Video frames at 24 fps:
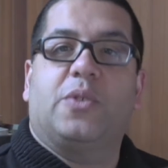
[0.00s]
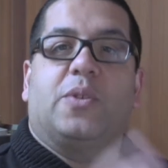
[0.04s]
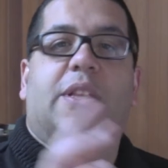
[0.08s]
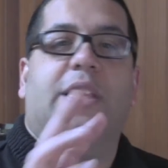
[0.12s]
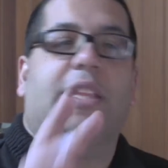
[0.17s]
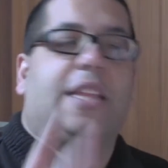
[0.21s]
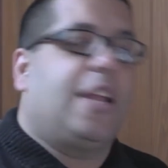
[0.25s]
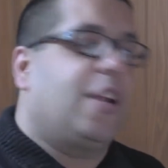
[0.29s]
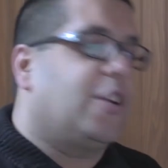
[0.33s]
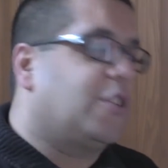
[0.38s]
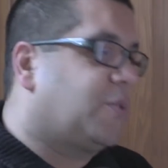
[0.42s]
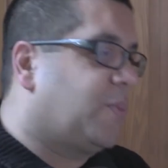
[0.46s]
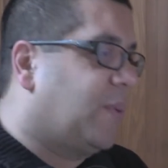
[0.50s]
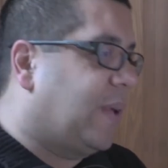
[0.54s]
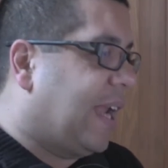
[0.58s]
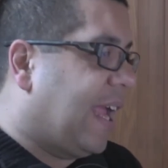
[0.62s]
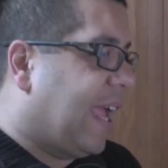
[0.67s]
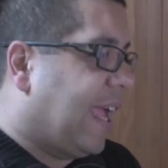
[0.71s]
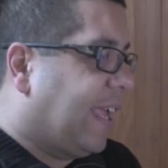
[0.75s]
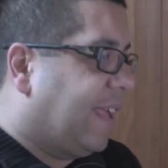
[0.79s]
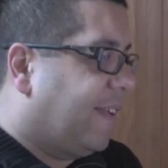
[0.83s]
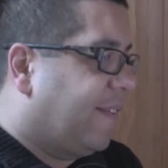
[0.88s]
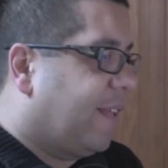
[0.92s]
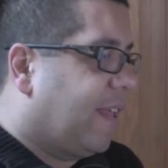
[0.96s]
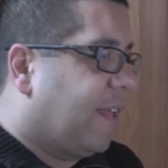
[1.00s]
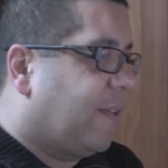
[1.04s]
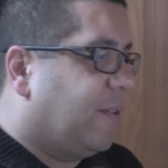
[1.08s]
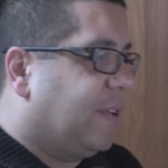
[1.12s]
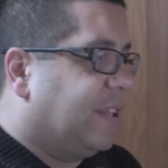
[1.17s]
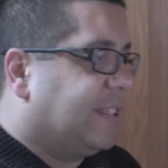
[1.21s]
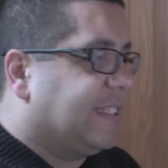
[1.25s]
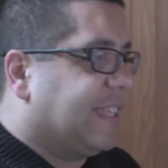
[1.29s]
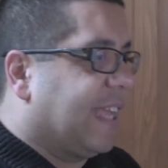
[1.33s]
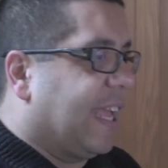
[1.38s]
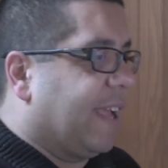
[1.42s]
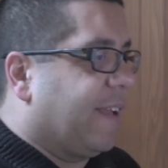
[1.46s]
here's what I
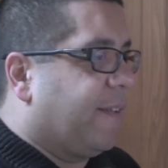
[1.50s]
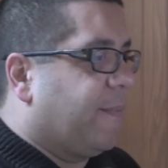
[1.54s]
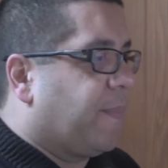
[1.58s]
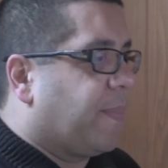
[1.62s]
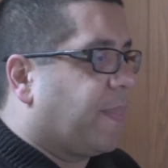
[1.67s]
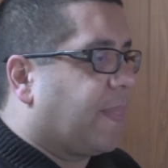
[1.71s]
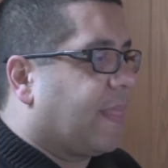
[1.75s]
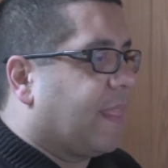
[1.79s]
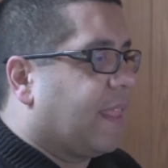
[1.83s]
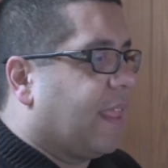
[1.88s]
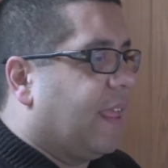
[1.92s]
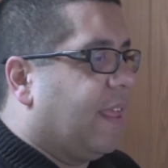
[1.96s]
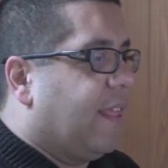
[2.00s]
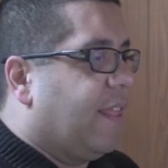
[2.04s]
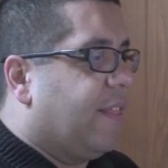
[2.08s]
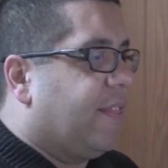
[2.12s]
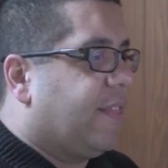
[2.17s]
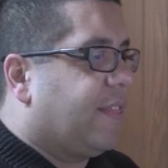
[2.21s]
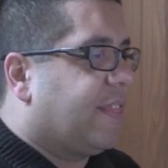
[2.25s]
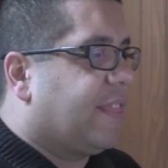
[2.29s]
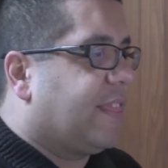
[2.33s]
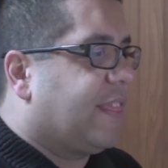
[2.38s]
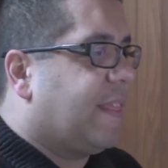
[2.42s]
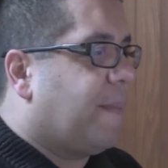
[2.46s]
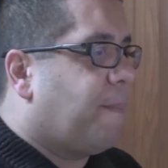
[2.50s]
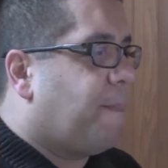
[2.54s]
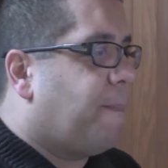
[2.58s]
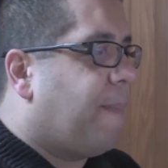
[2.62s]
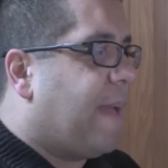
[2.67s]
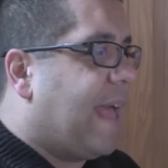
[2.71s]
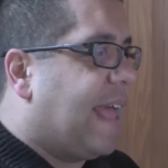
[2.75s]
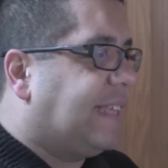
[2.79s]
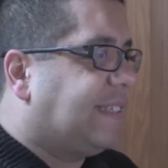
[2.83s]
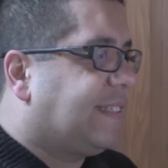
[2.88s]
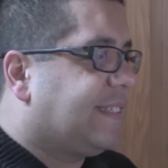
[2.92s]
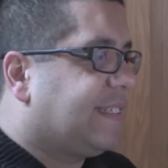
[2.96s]
will say. The
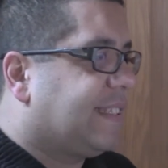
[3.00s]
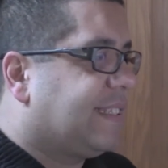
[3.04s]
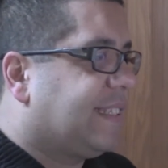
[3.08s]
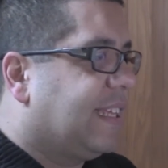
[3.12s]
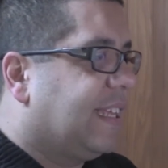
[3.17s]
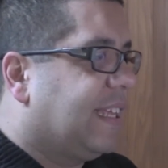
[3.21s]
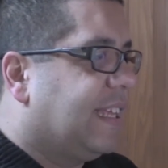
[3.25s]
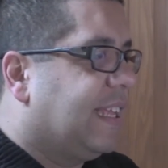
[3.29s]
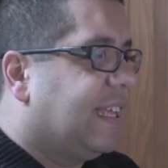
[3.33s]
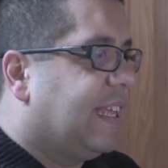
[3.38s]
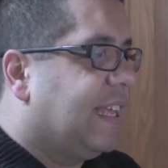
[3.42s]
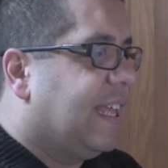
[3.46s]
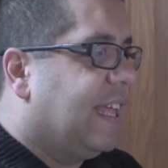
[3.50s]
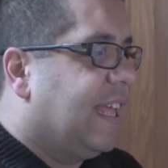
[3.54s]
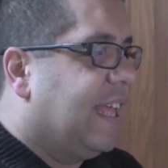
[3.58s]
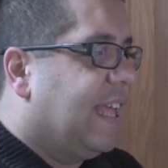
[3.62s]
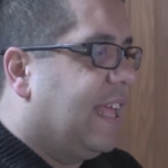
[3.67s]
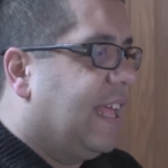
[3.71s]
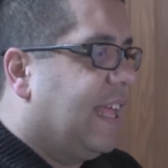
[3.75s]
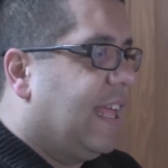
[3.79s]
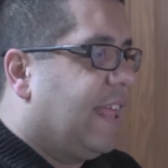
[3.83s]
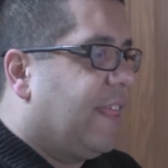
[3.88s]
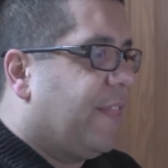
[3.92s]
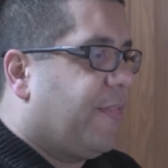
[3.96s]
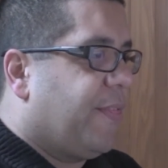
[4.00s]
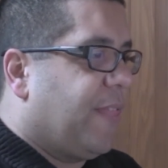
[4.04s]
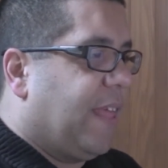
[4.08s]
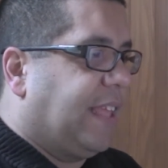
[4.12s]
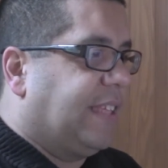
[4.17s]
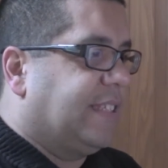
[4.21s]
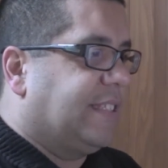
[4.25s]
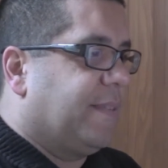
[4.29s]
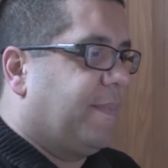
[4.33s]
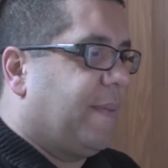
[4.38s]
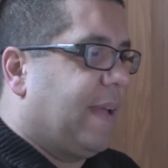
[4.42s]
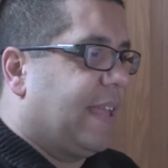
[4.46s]
best
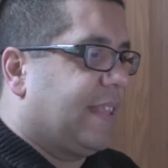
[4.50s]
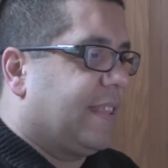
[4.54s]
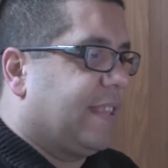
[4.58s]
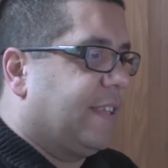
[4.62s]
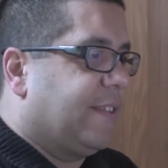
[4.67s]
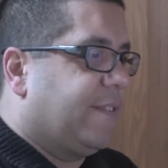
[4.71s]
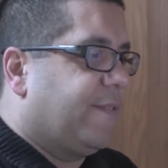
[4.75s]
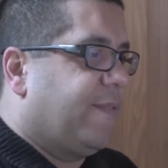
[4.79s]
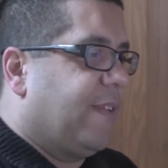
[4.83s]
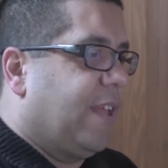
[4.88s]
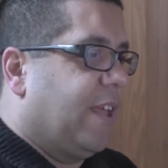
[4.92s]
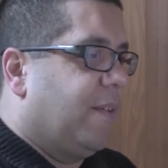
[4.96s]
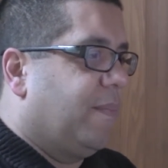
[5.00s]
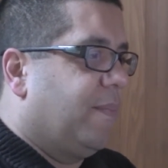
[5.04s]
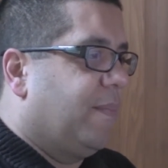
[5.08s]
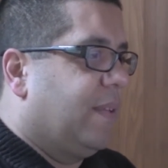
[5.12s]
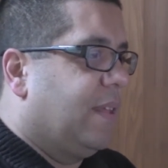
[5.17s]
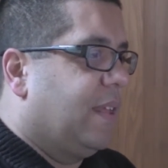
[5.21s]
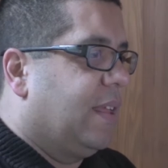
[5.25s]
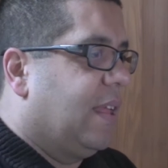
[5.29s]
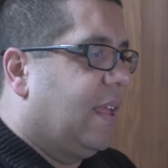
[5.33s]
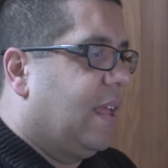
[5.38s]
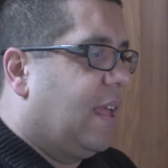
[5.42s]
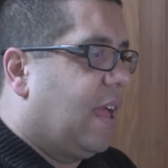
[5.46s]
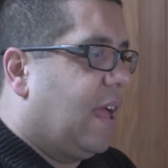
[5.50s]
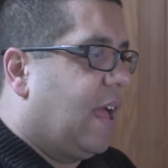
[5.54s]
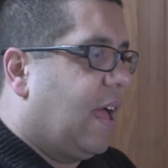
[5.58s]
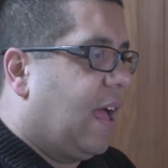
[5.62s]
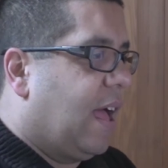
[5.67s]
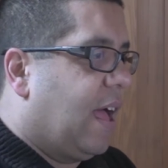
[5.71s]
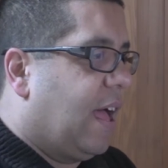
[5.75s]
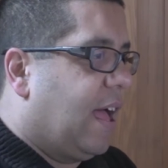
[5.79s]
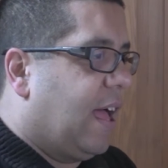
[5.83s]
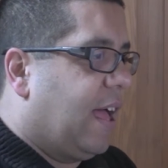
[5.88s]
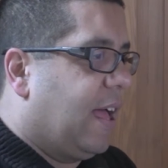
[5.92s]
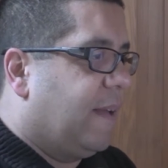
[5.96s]
things about this film.
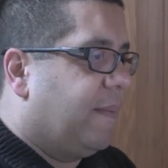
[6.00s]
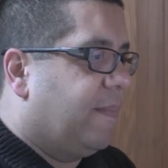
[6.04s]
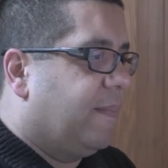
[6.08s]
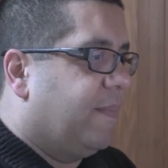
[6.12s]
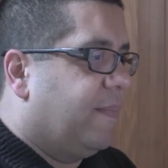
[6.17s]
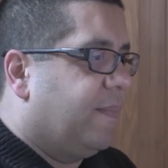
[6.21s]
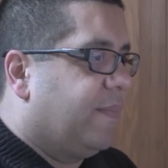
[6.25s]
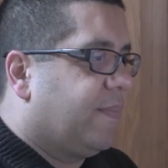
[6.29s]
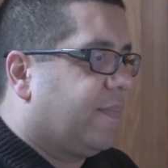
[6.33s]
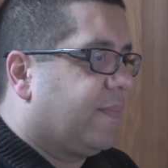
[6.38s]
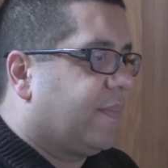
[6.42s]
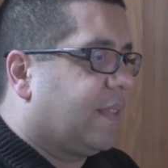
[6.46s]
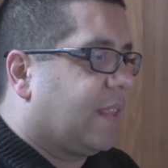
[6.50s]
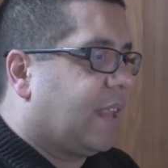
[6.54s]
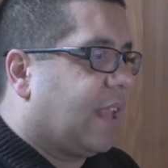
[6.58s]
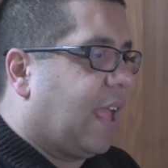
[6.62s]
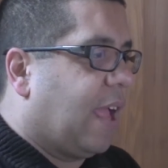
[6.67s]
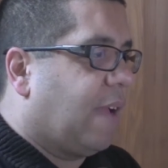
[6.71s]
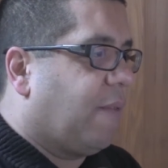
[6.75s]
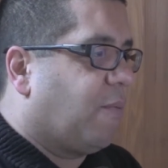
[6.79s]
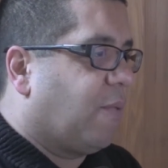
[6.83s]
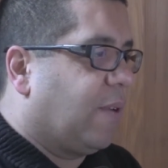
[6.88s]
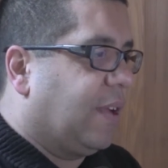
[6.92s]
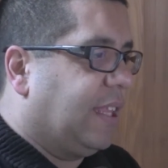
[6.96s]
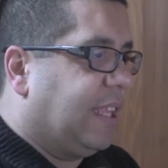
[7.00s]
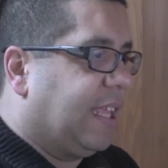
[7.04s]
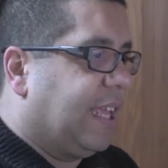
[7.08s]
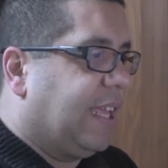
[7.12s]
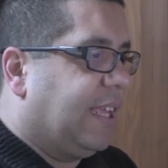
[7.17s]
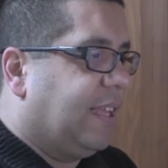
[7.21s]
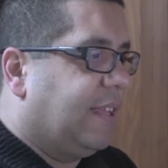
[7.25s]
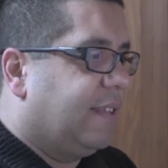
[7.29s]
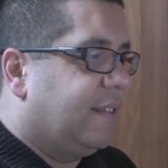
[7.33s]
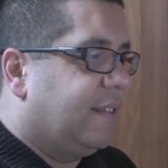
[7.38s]
I really